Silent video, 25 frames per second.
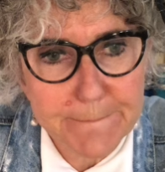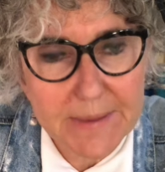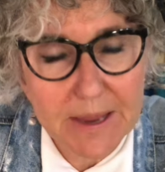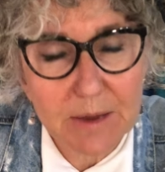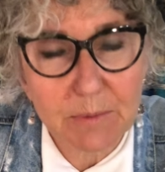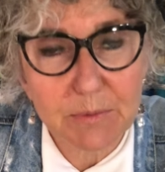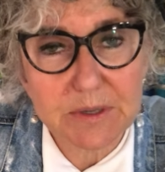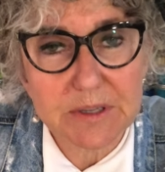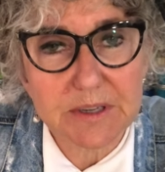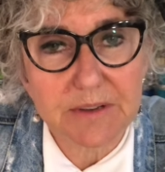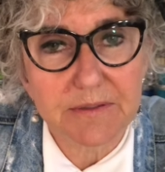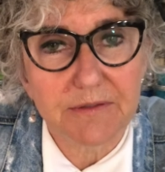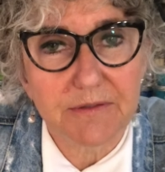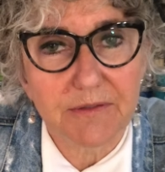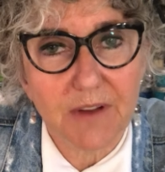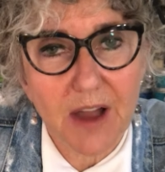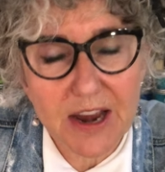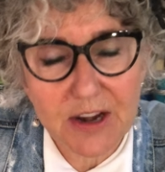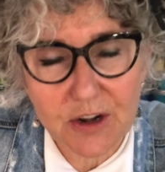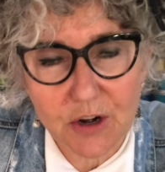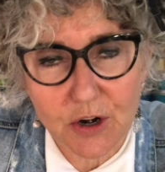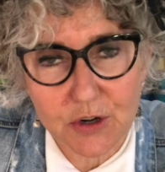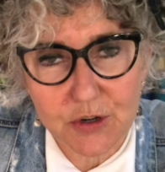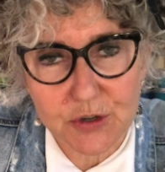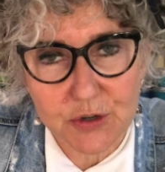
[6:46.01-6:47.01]
it was a
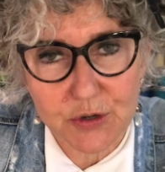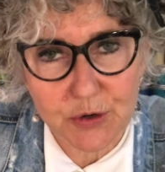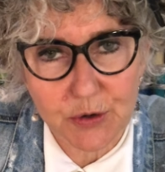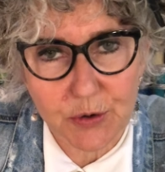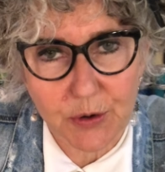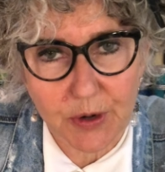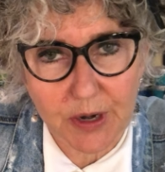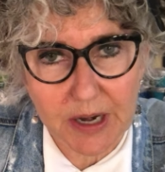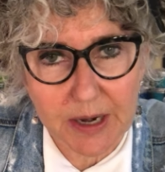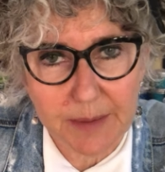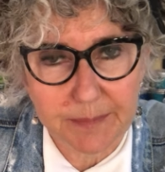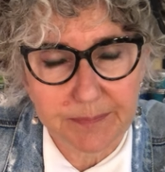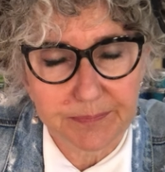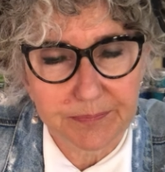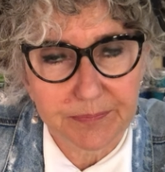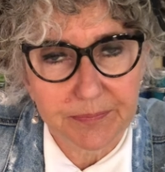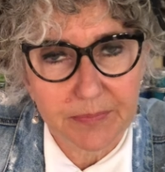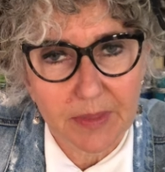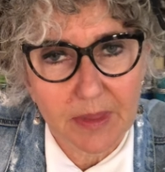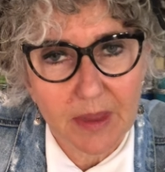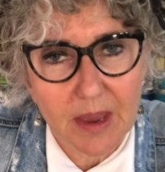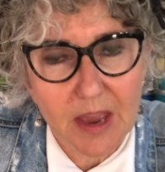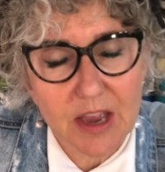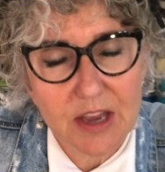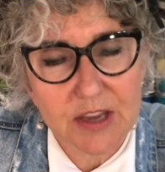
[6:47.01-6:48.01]
fine art degree
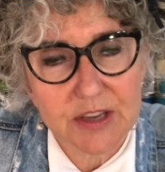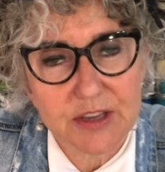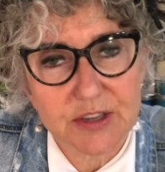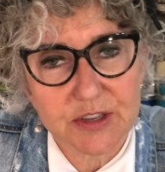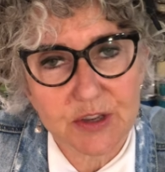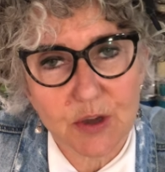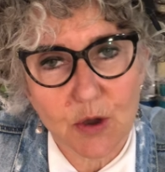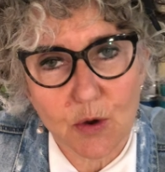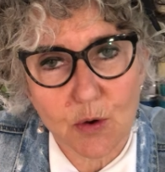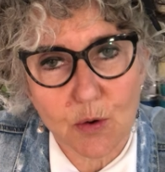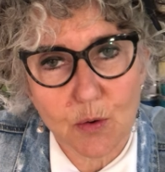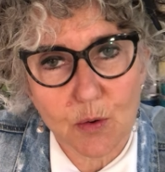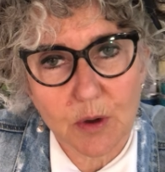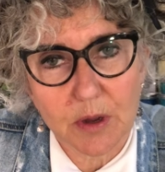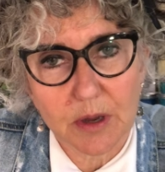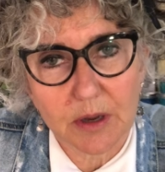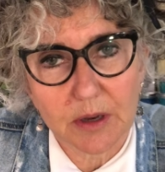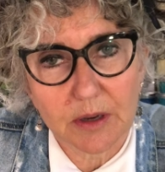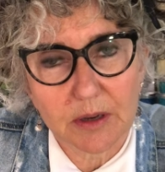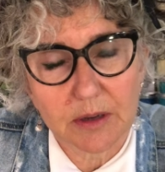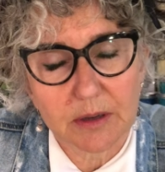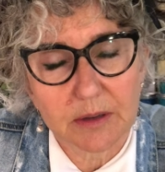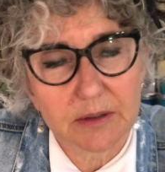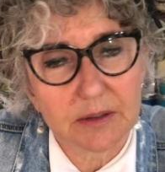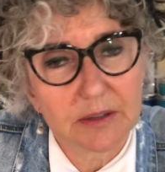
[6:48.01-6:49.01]
so
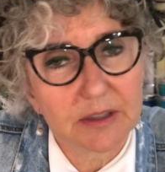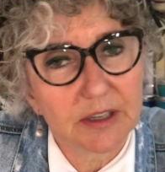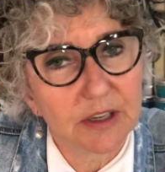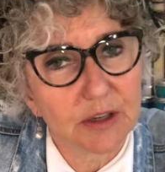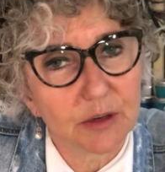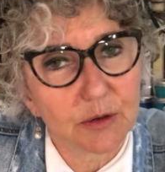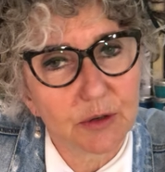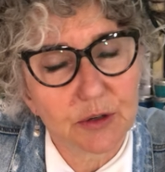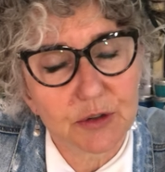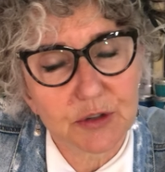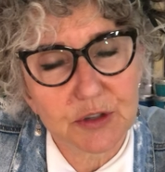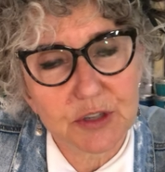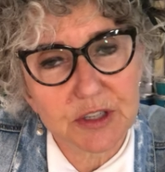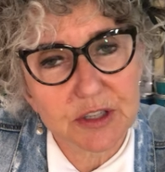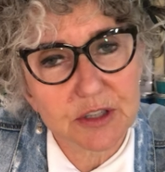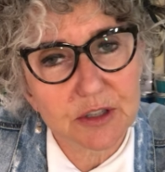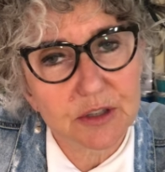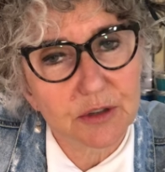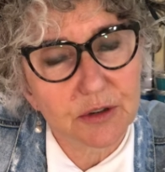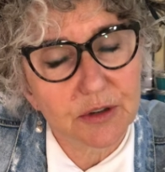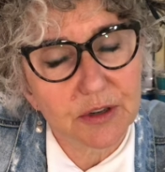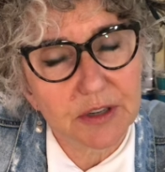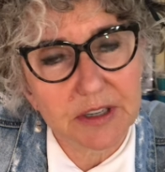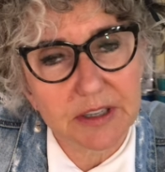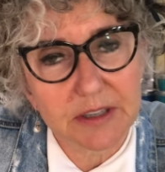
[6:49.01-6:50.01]
you know you're just
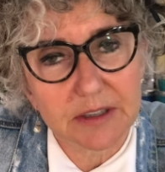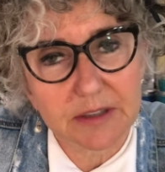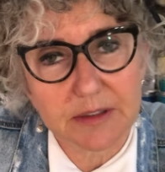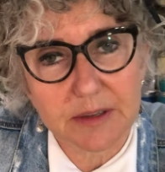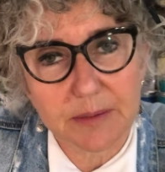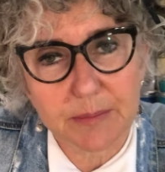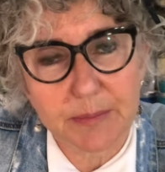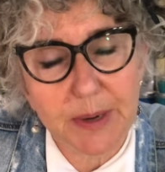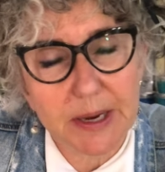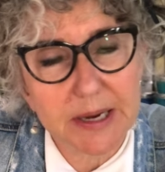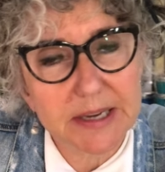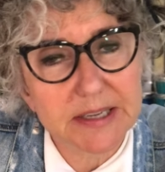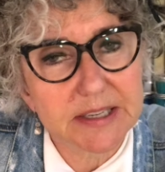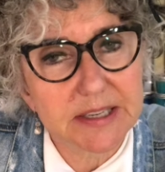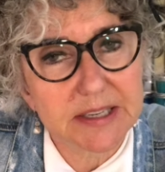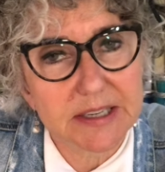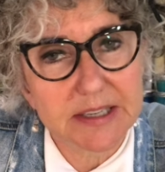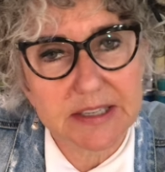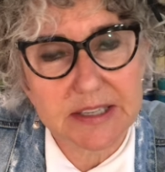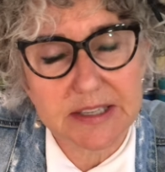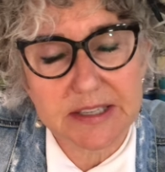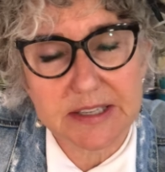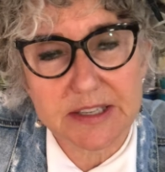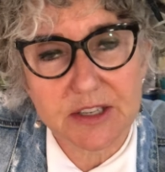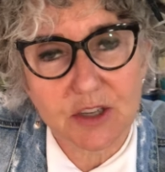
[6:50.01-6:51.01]
learning the
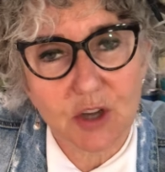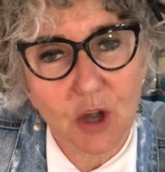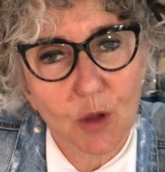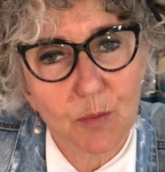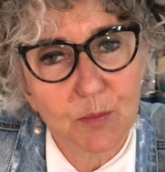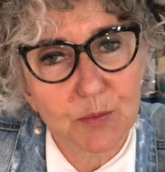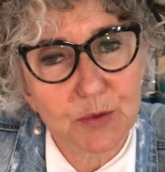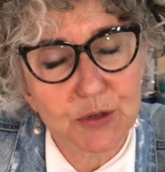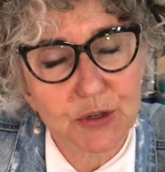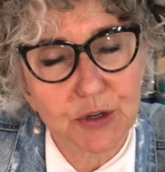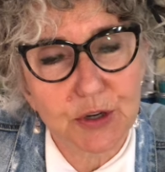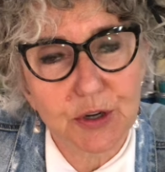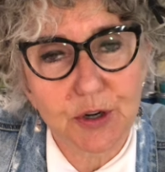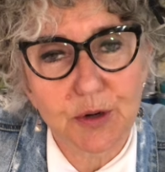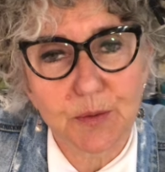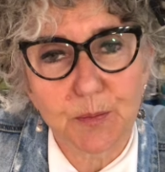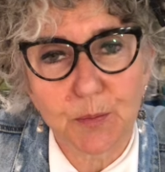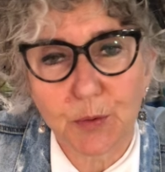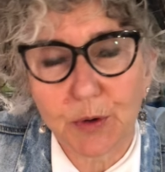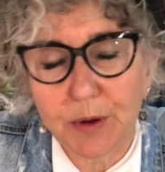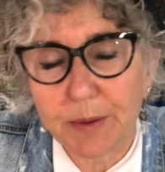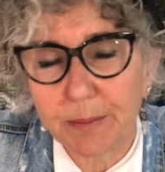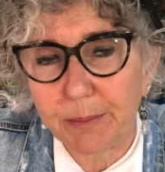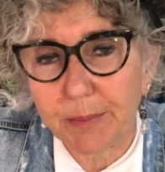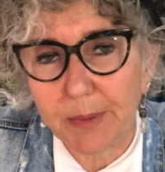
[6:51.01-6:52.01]
basics in sculpture
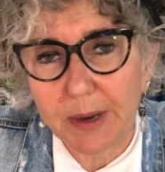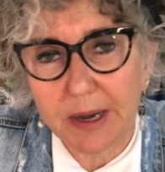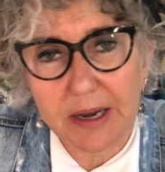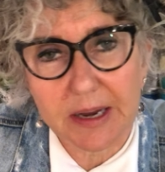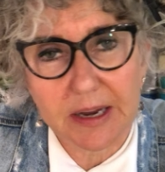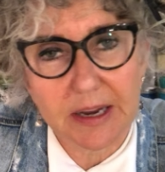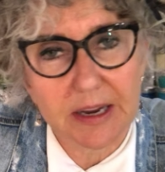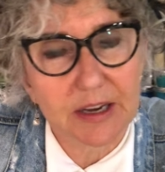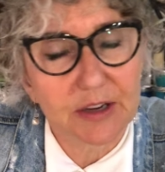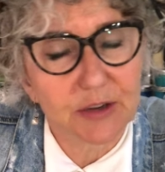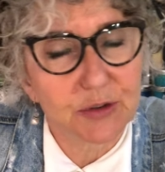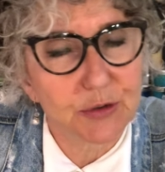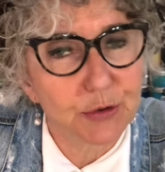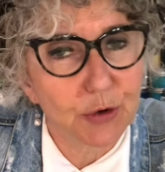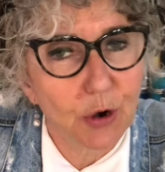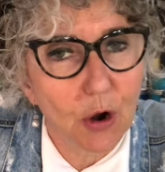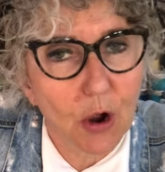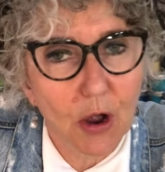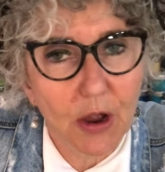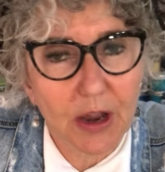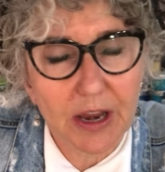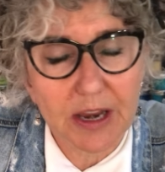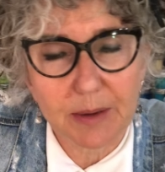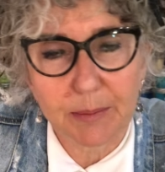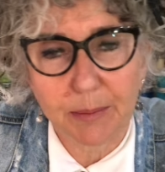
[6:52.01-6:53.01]
printmaking
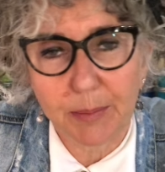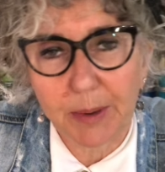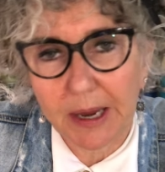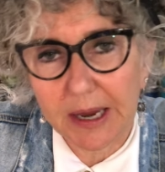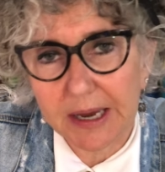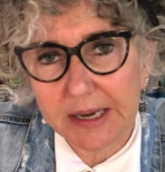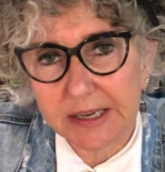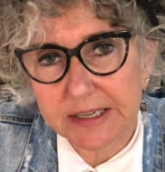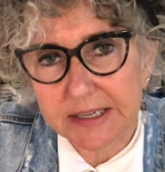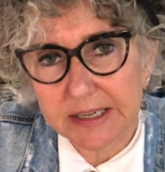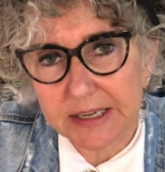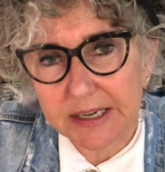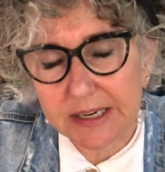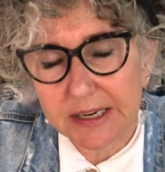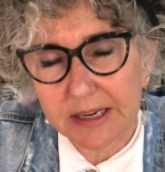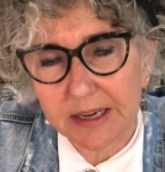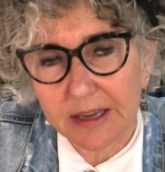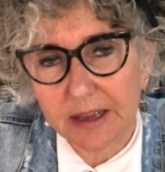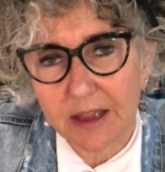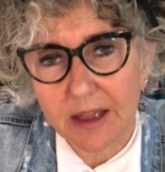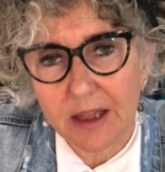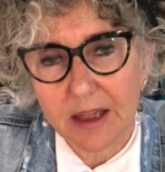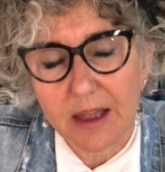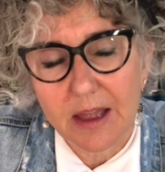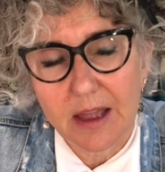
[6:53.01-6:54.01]
drawing painting
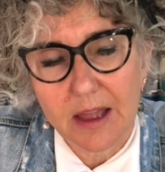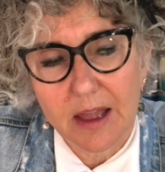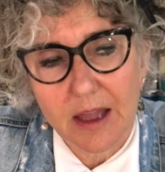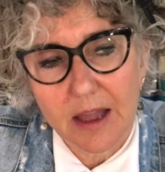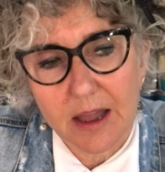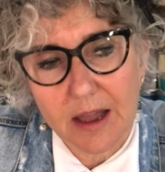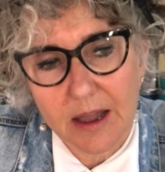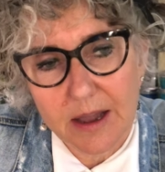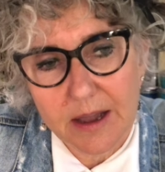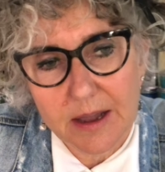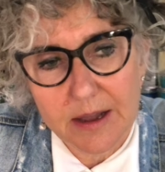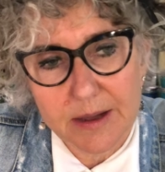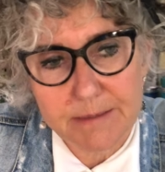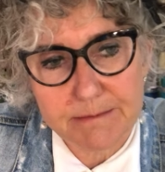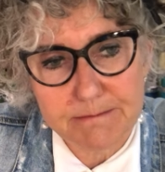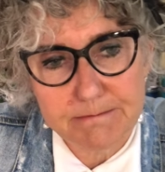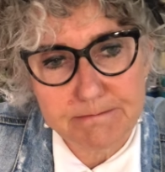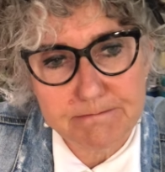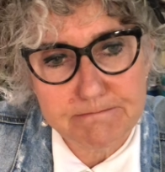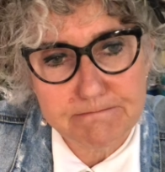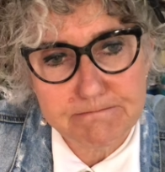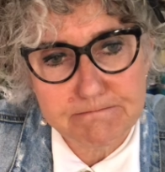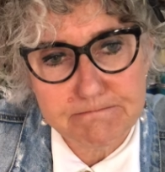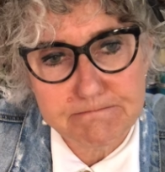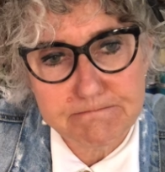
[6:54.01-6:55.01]

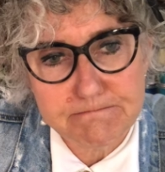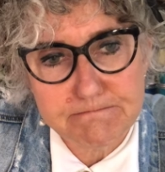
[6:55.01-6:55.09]
um,